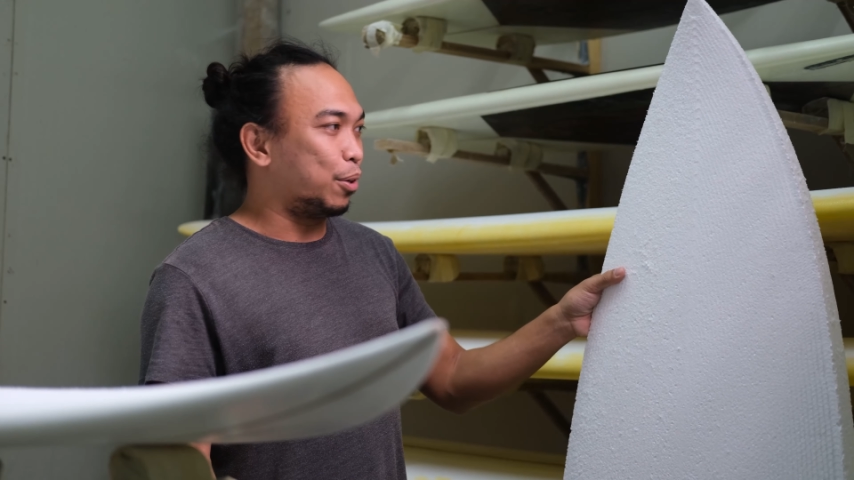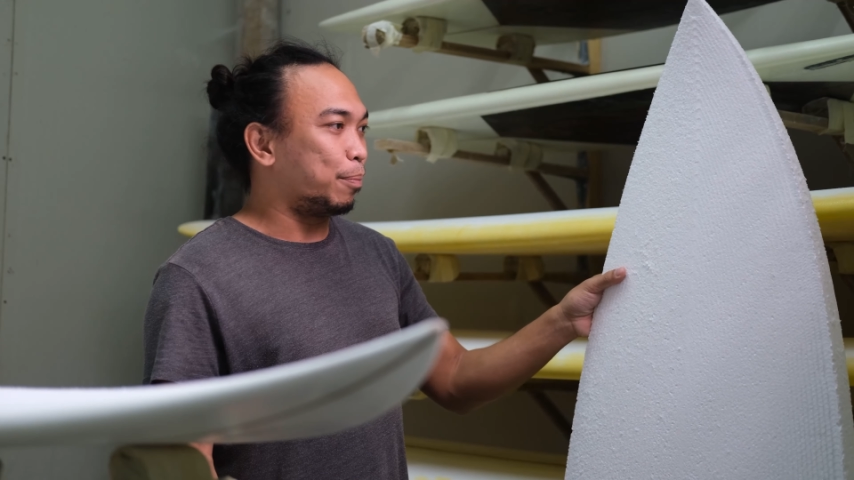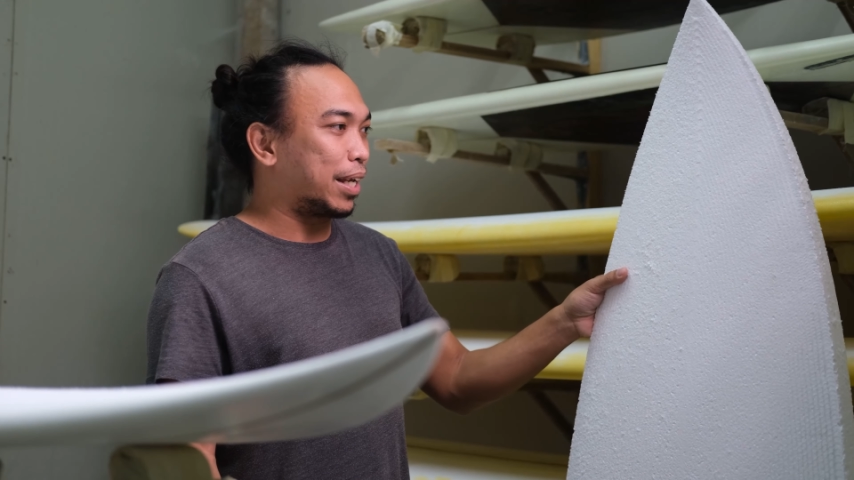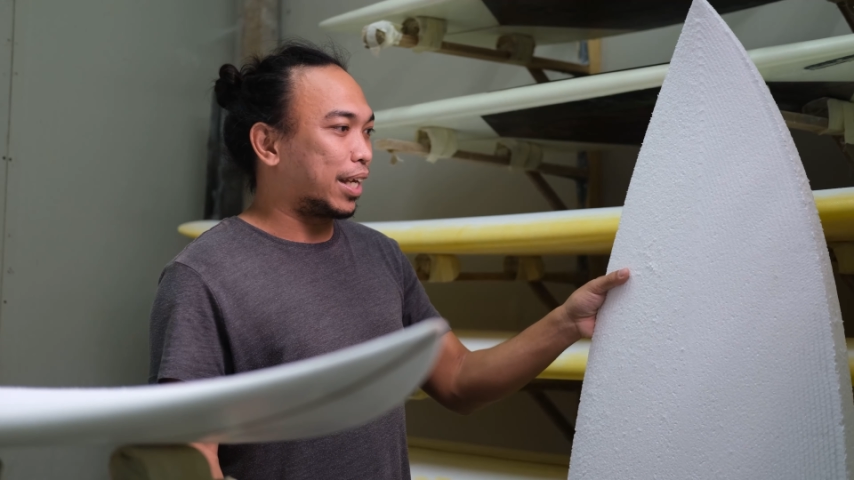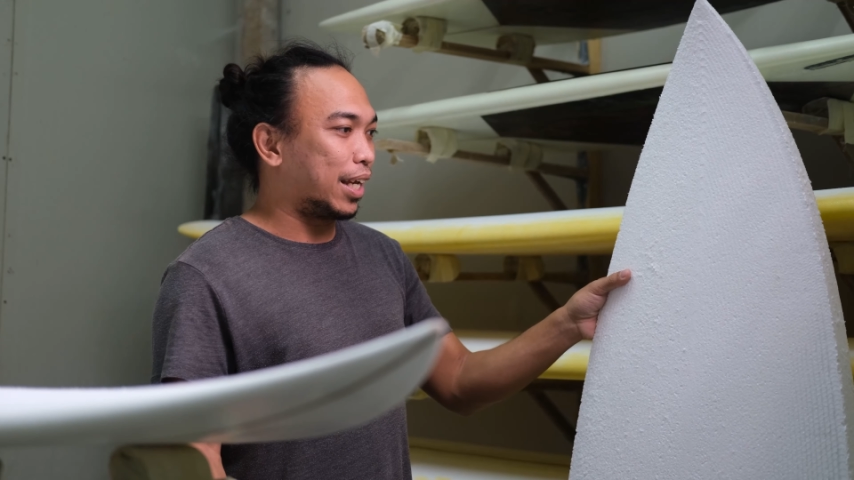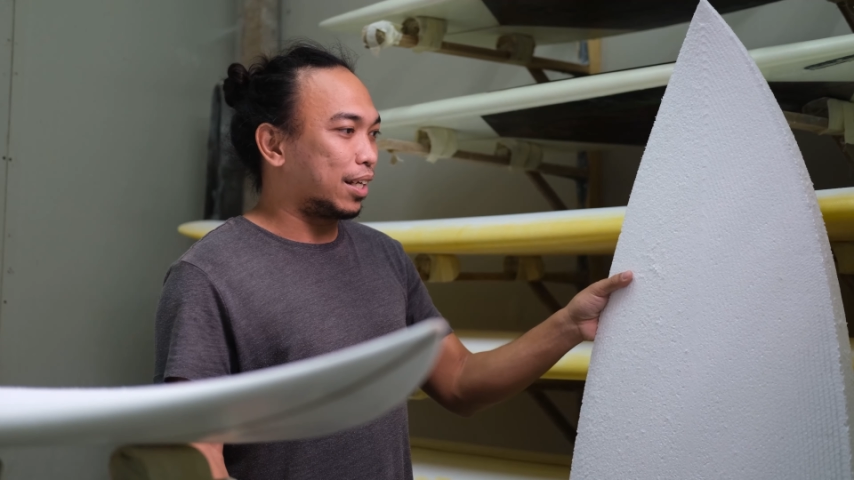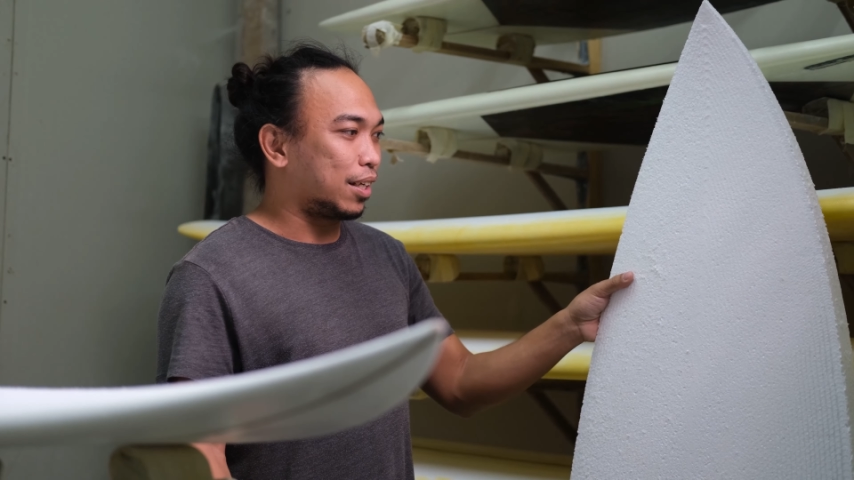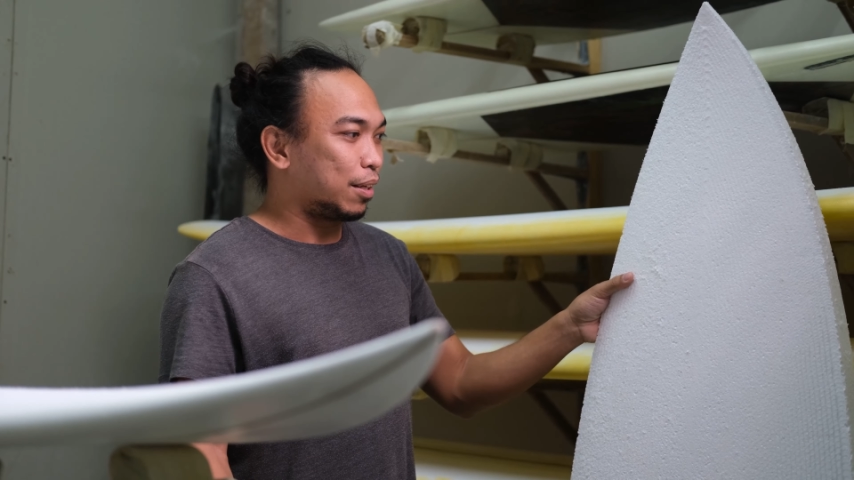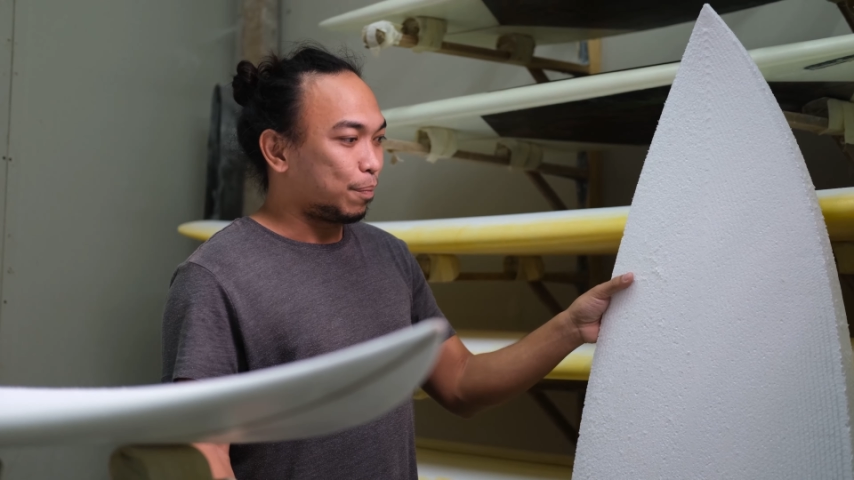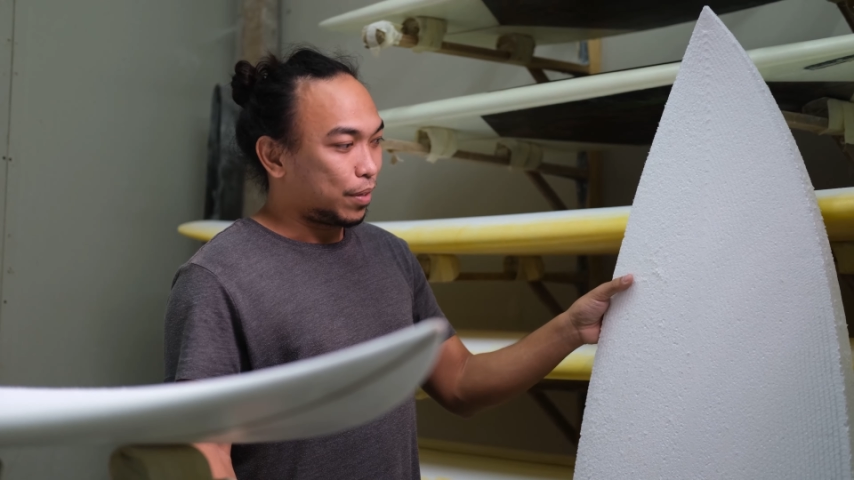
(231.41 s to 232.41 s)
on
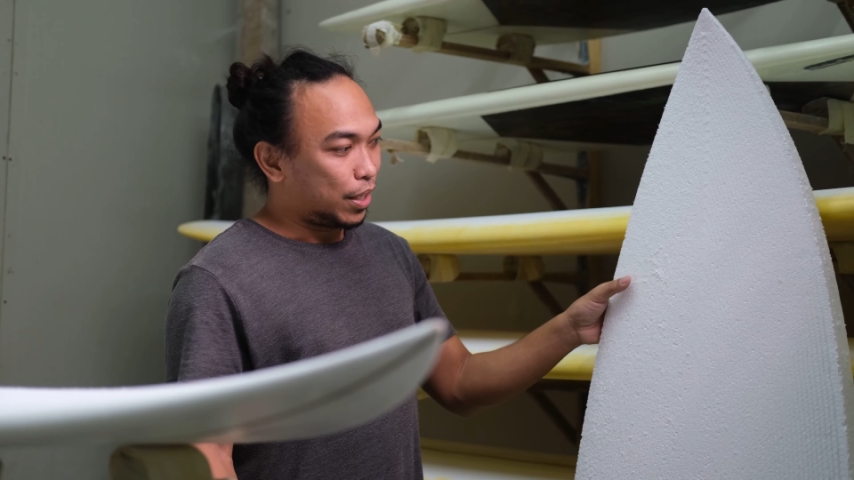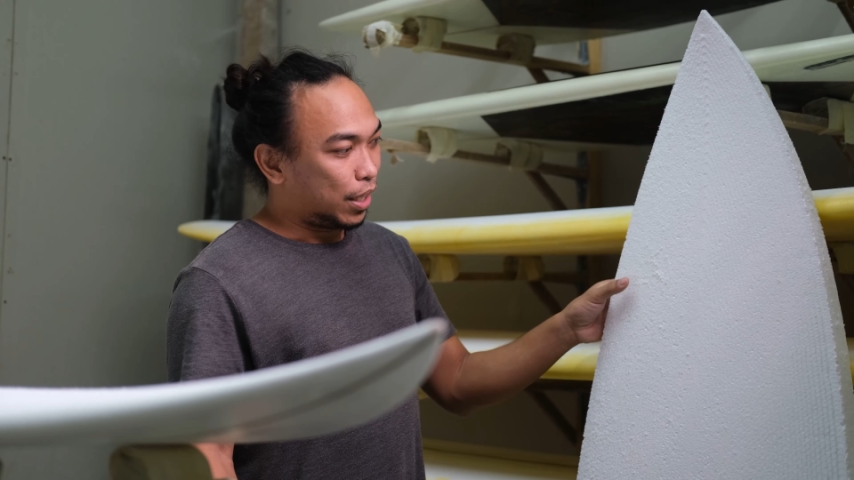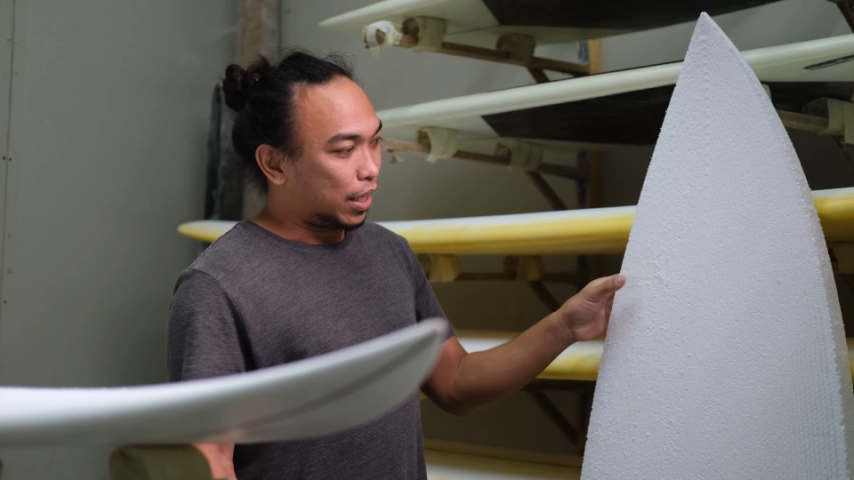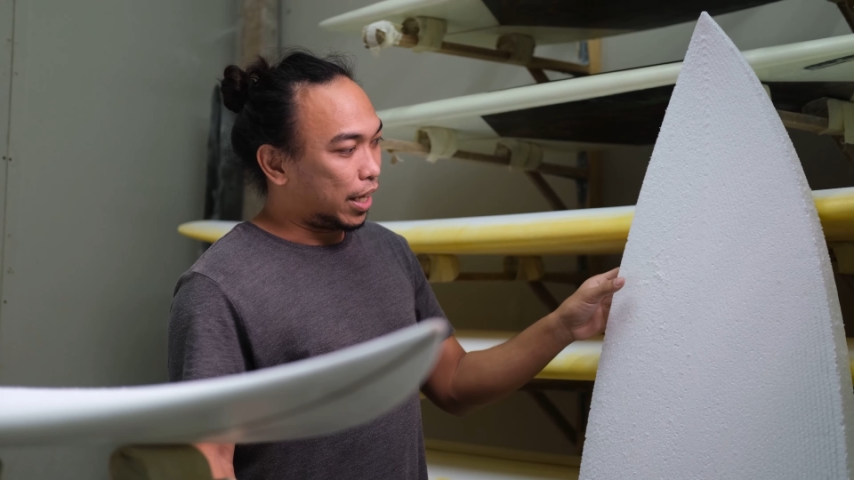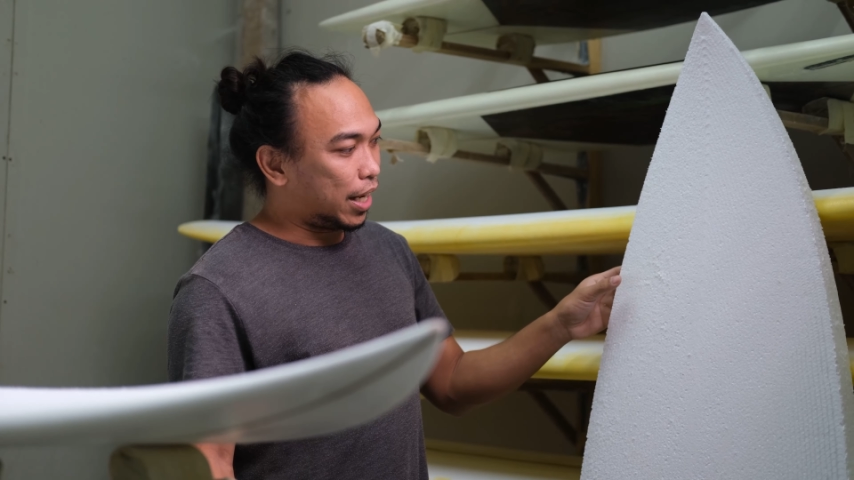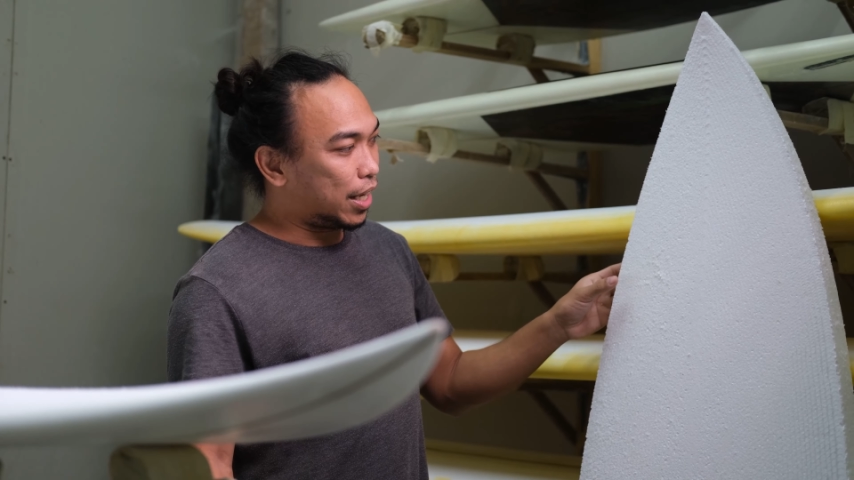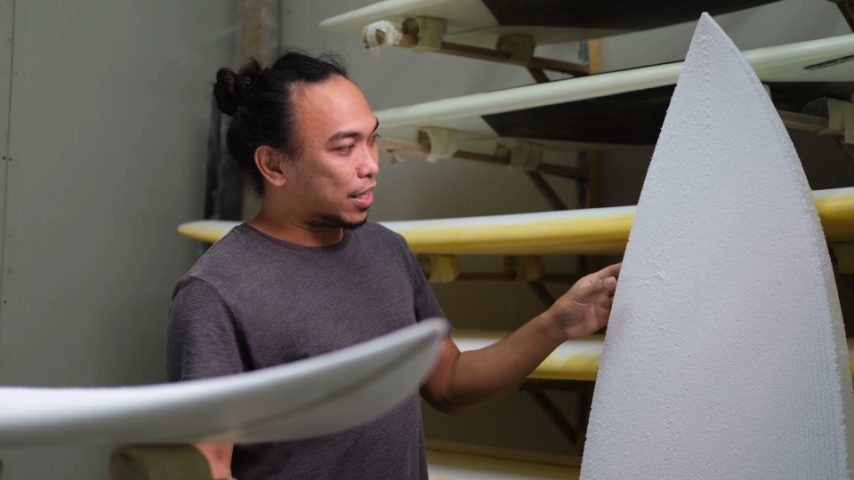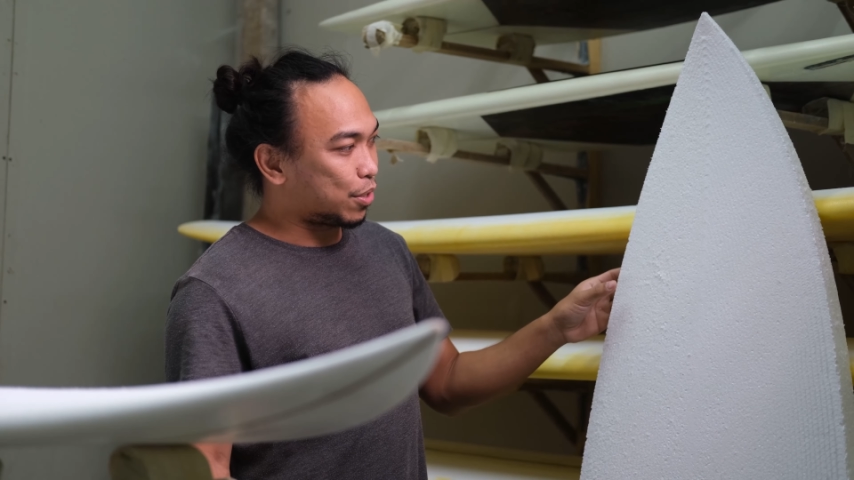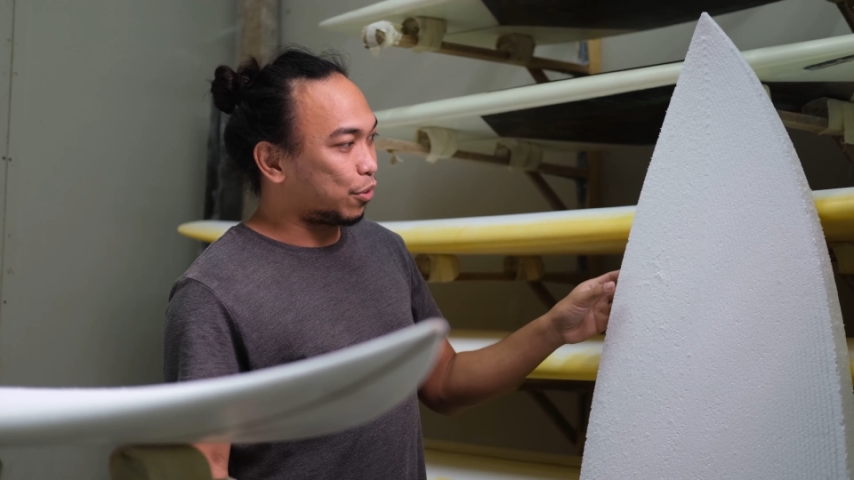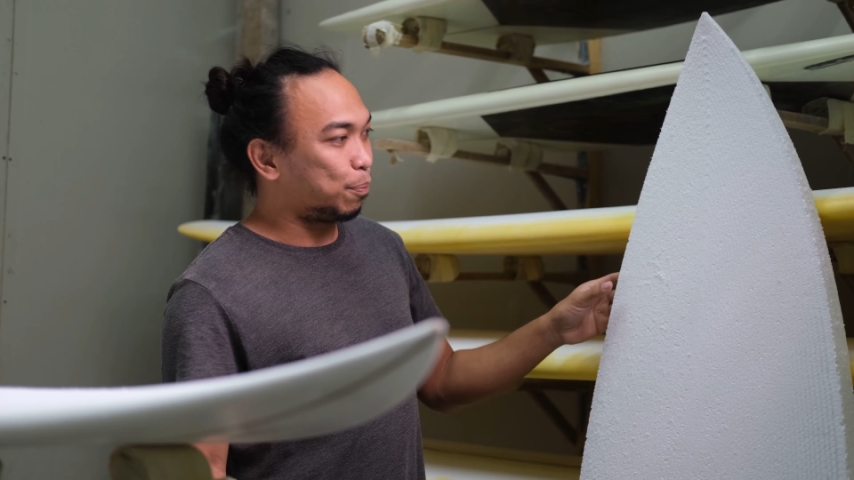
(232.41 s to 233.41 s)
making a
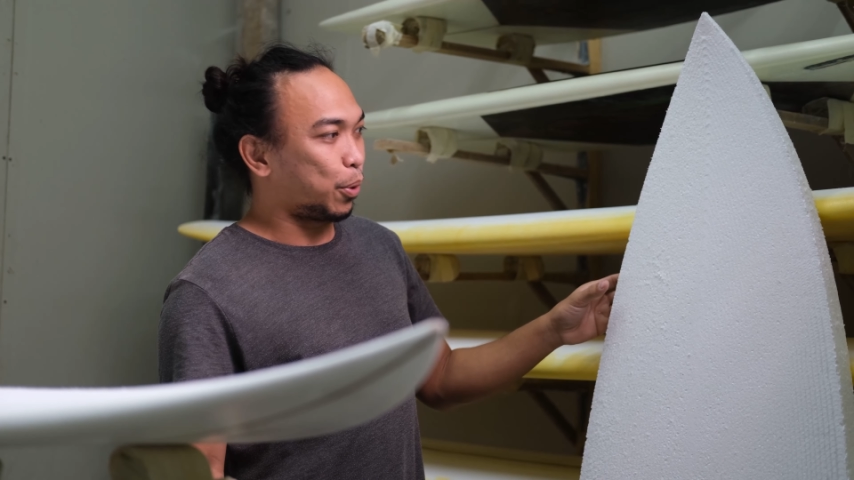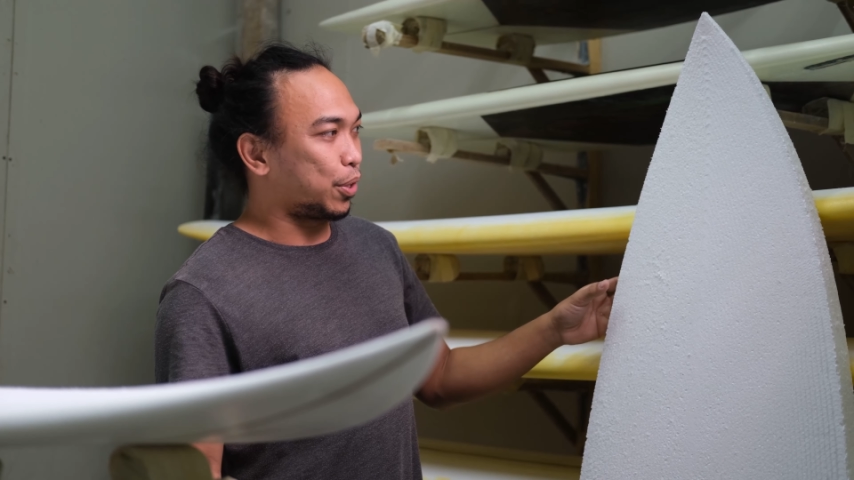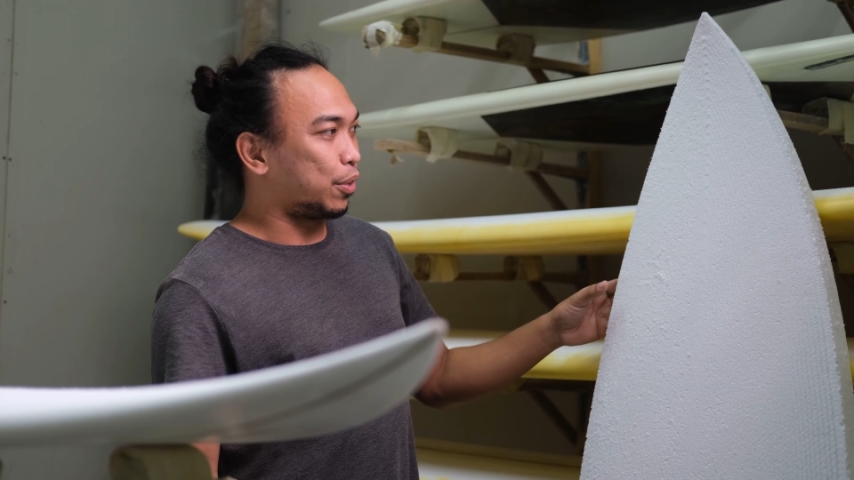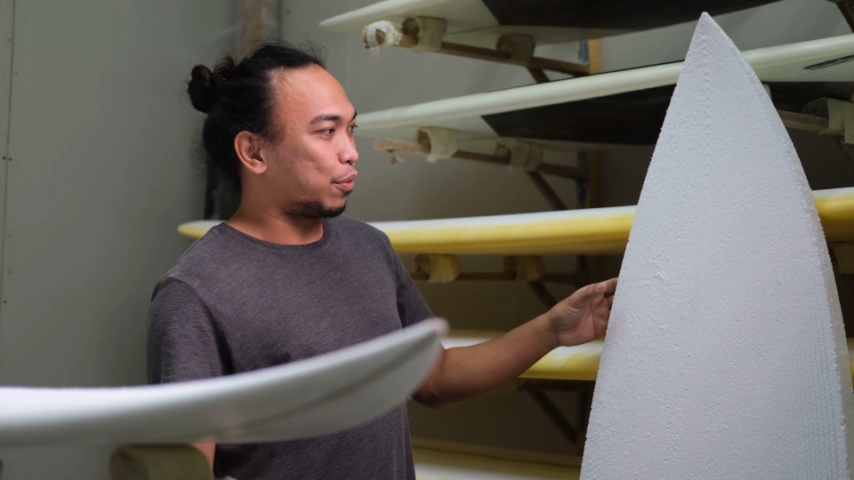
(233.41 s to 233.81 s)
surfboard.